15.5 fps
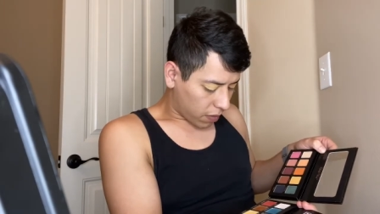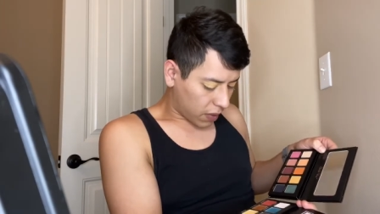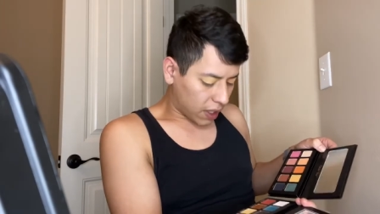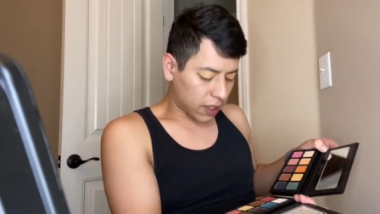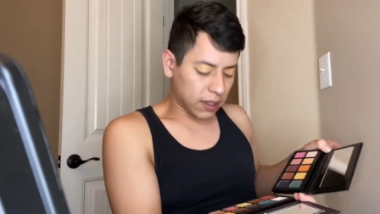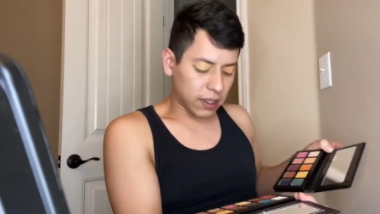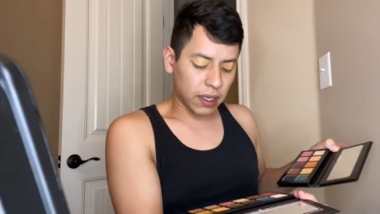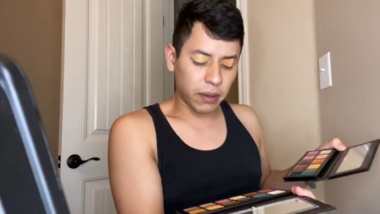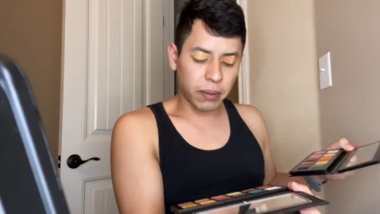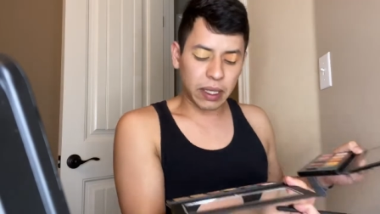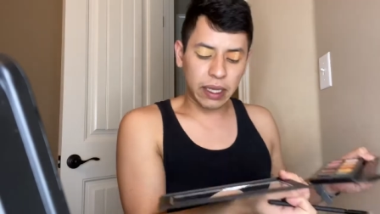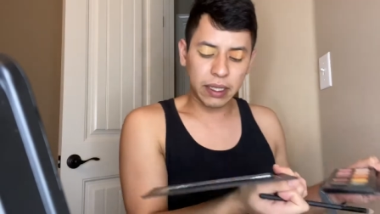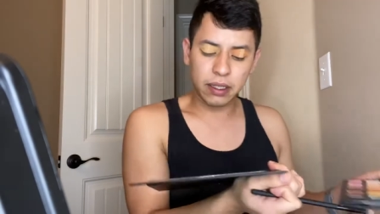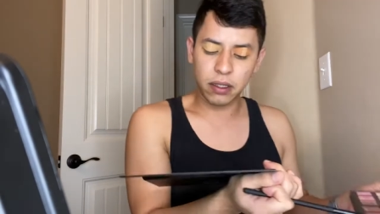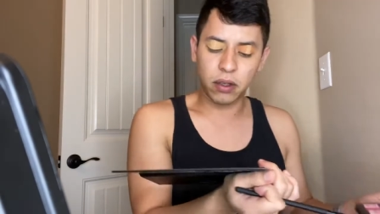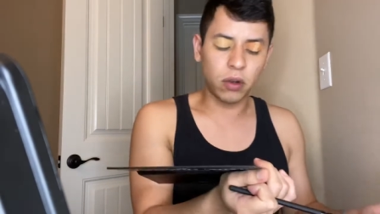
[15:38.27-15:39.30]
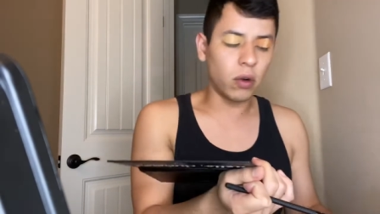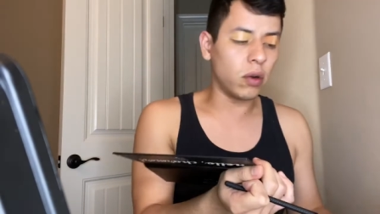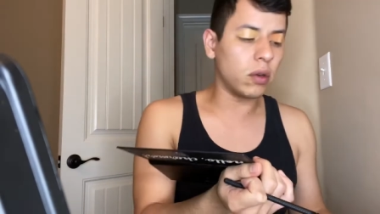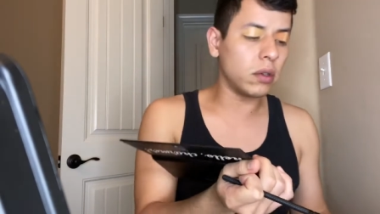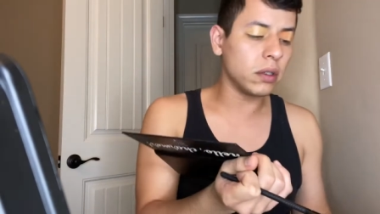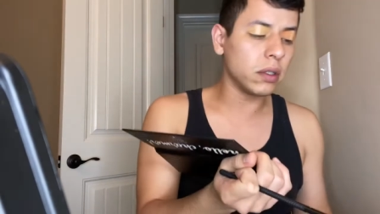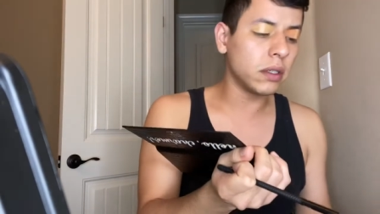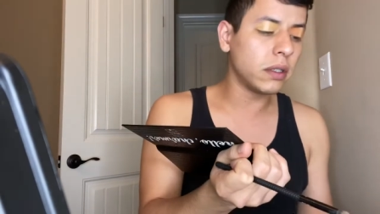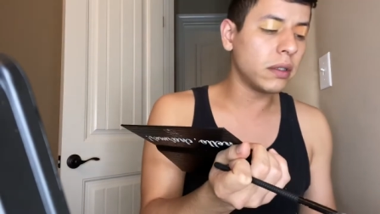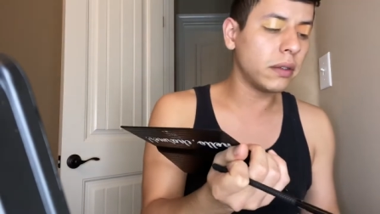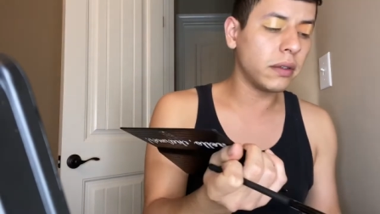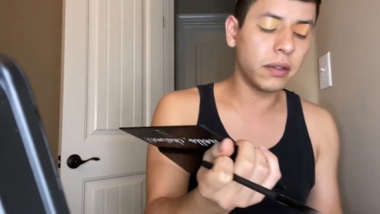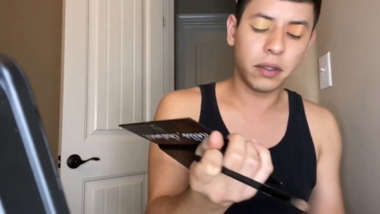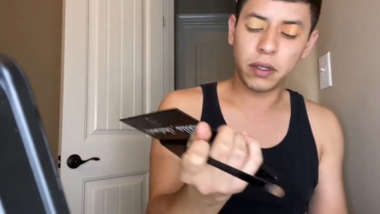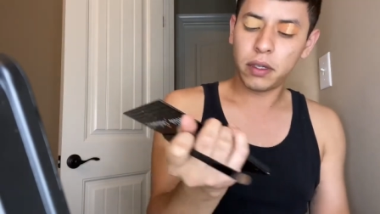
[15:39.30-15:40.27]
It's gonna be this gold
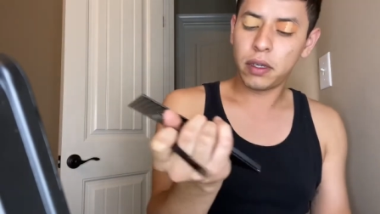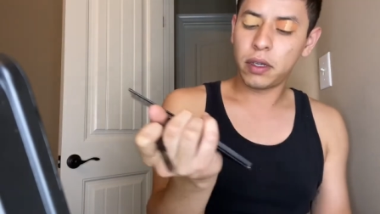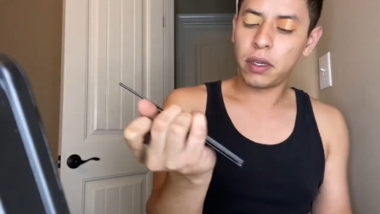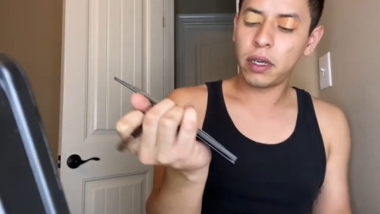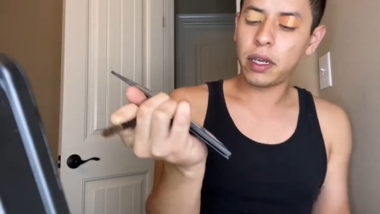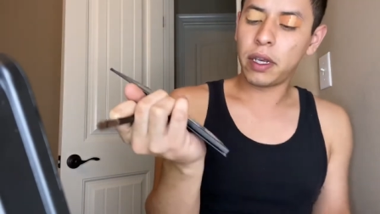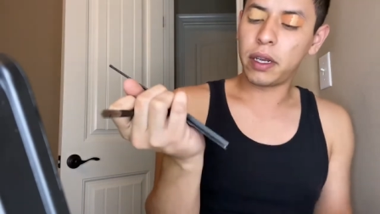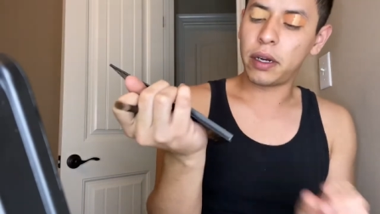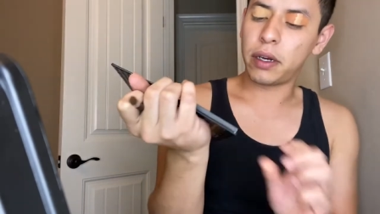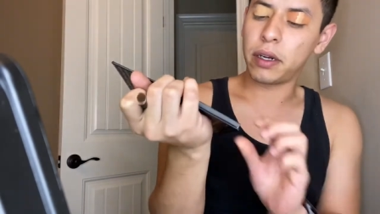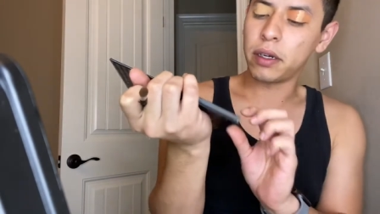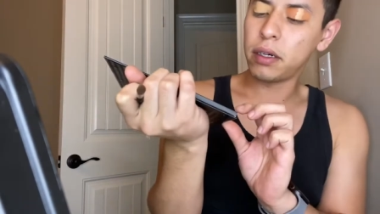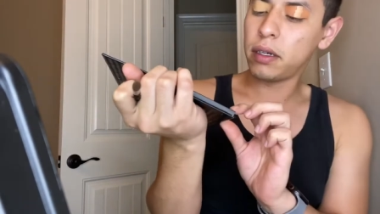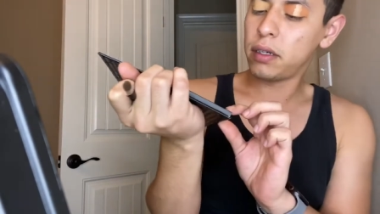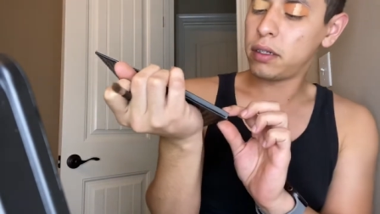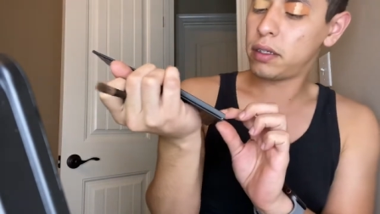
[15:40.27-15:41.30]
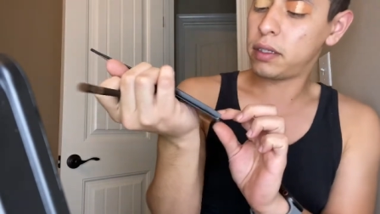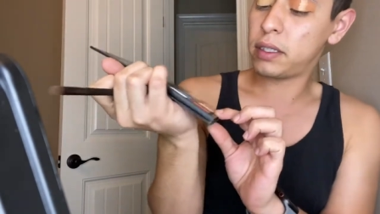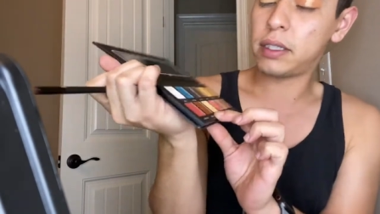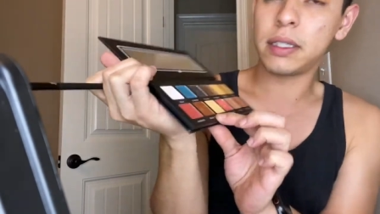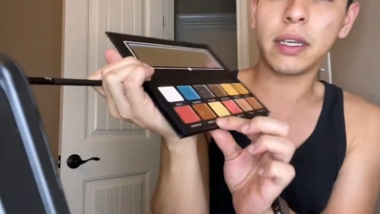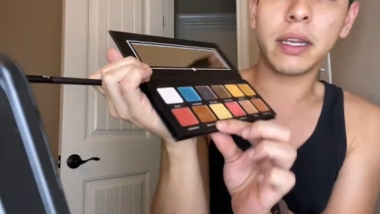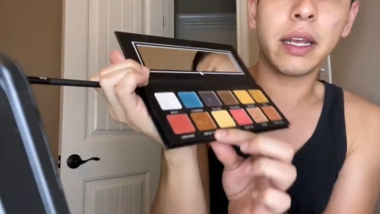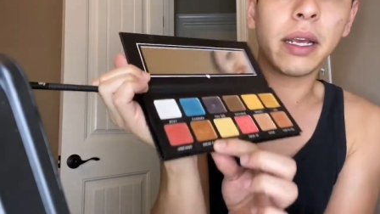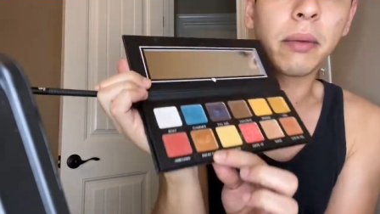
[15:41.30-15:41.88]
here, Sneak